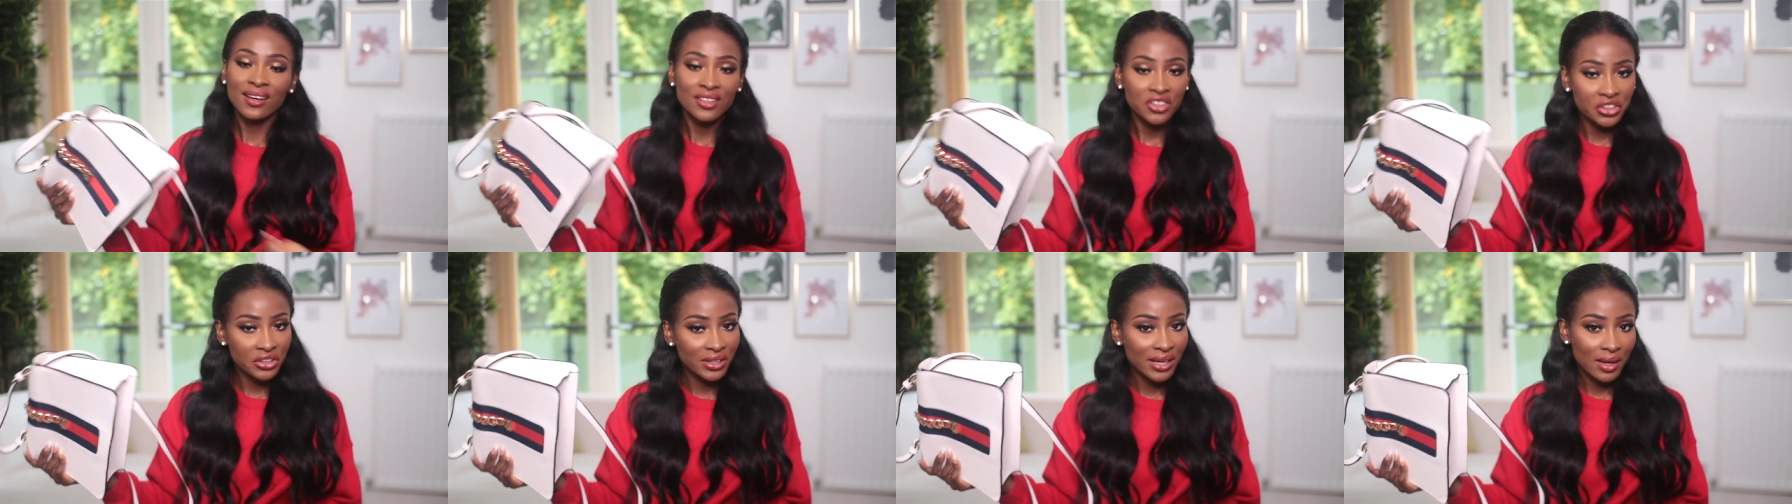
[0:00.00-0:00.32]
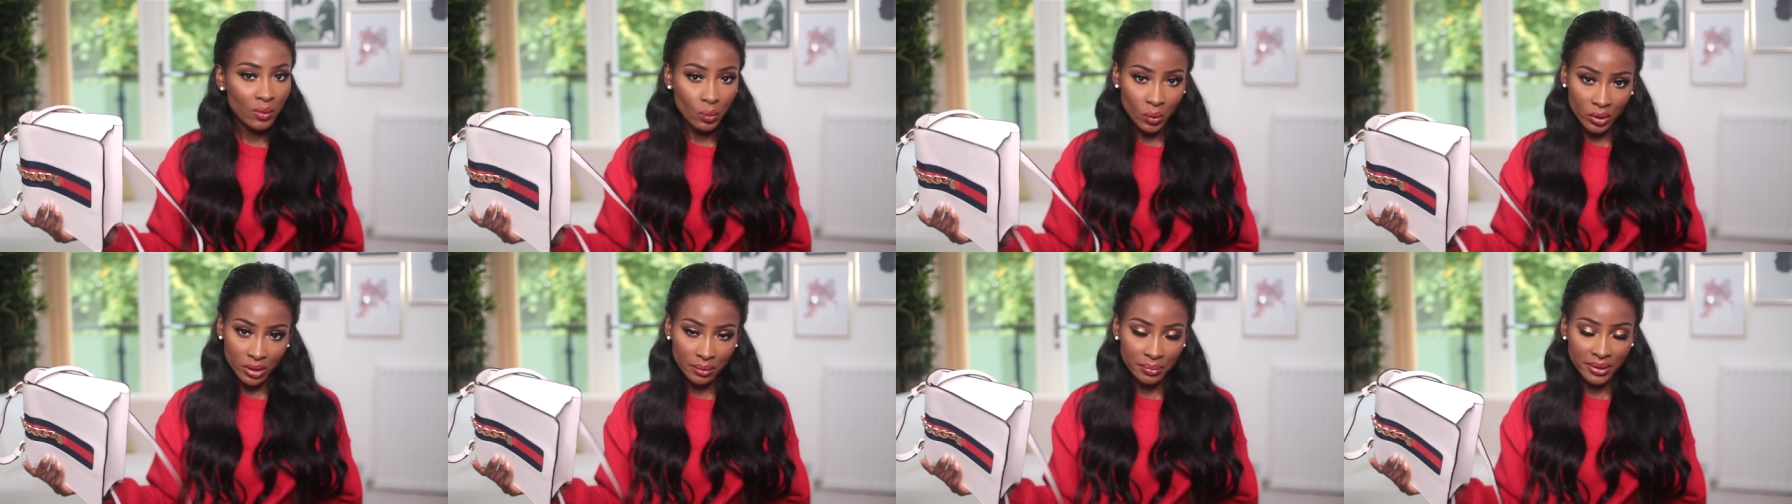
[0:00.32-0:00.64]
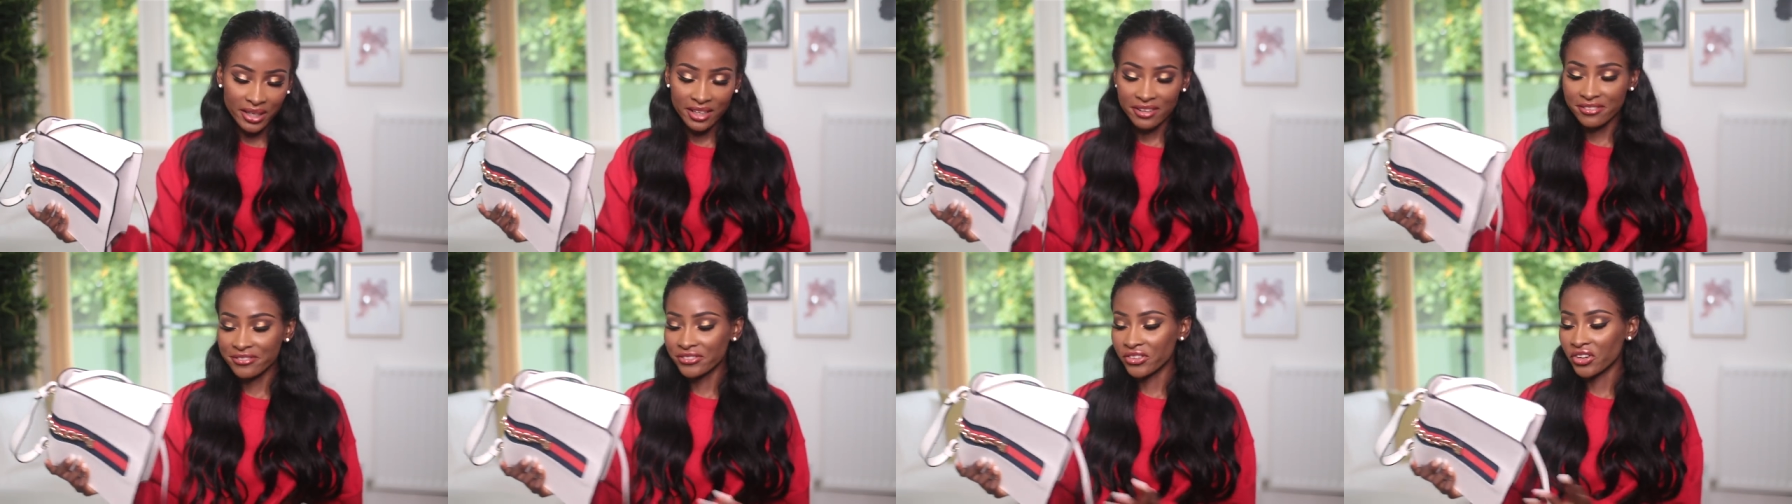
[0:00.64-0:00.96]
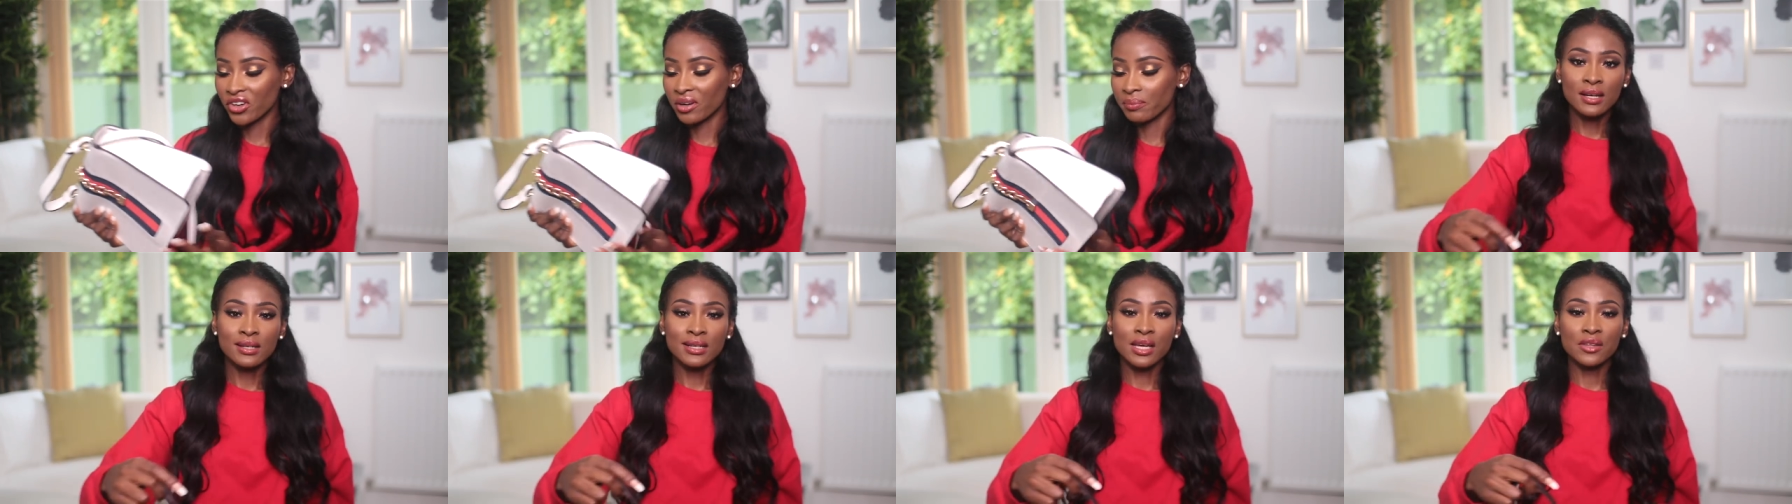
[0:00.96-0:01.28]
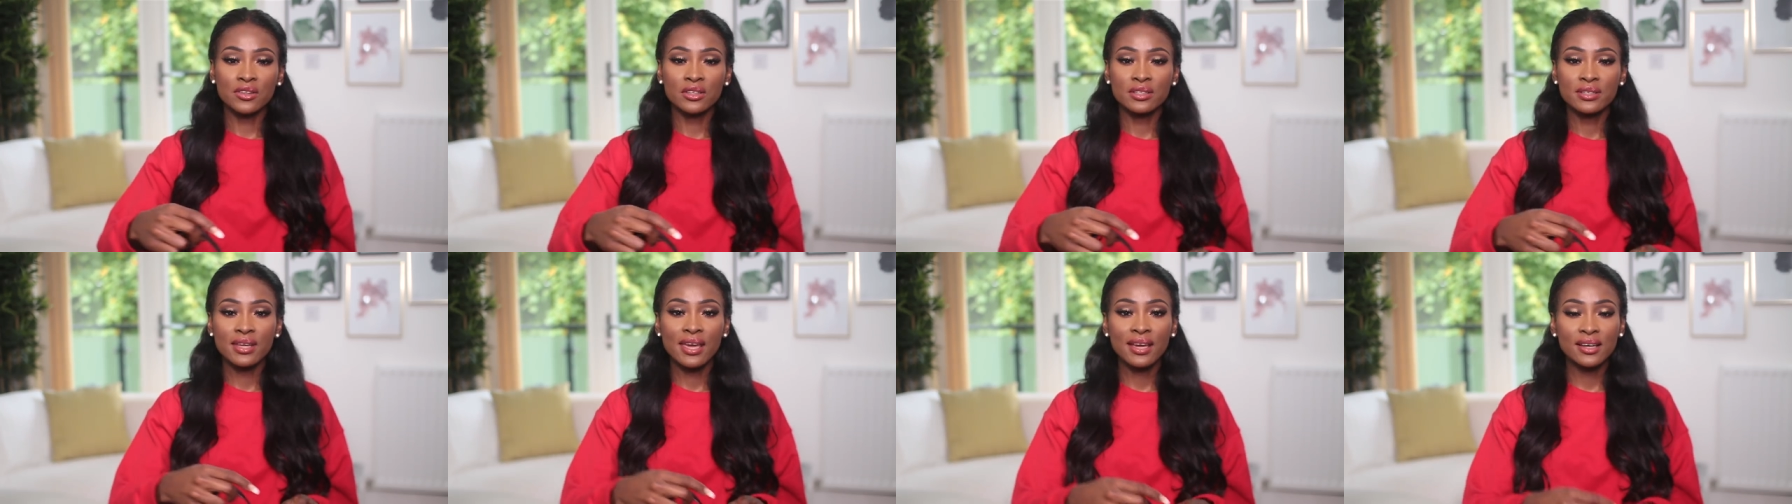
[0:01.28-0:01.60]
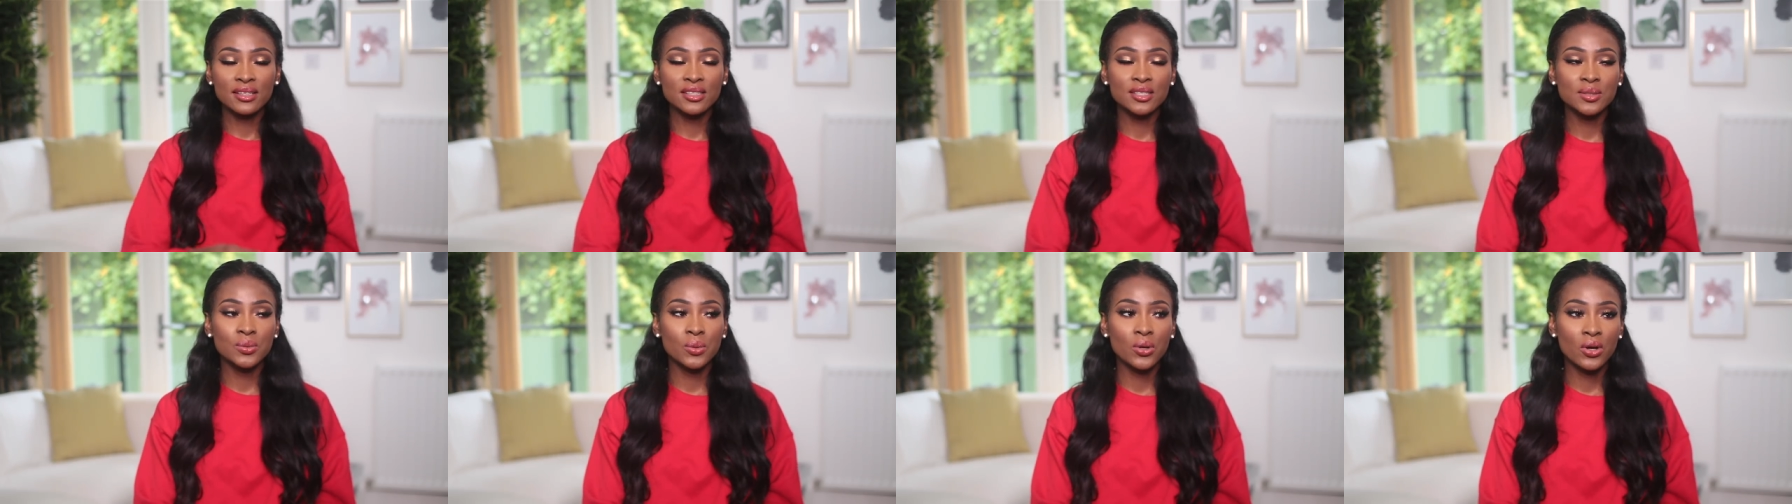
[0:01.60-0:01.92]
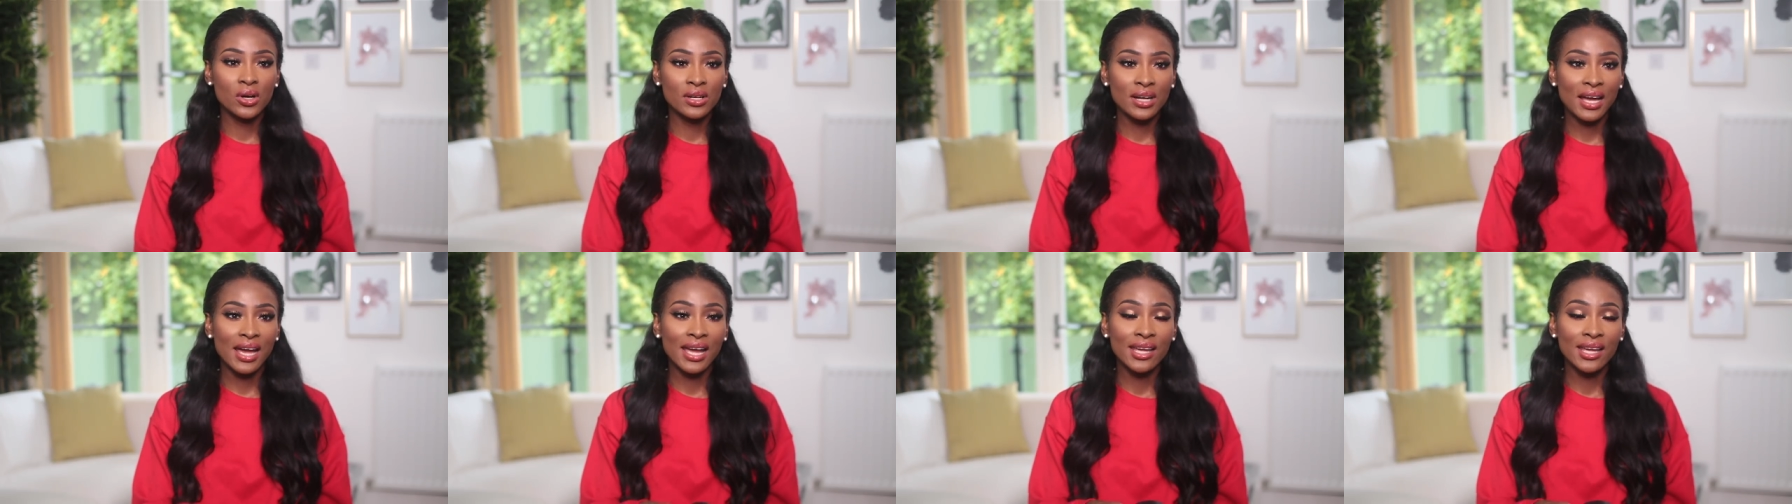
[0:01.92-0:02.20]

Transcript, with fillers: you get what you pay for. Now the next one,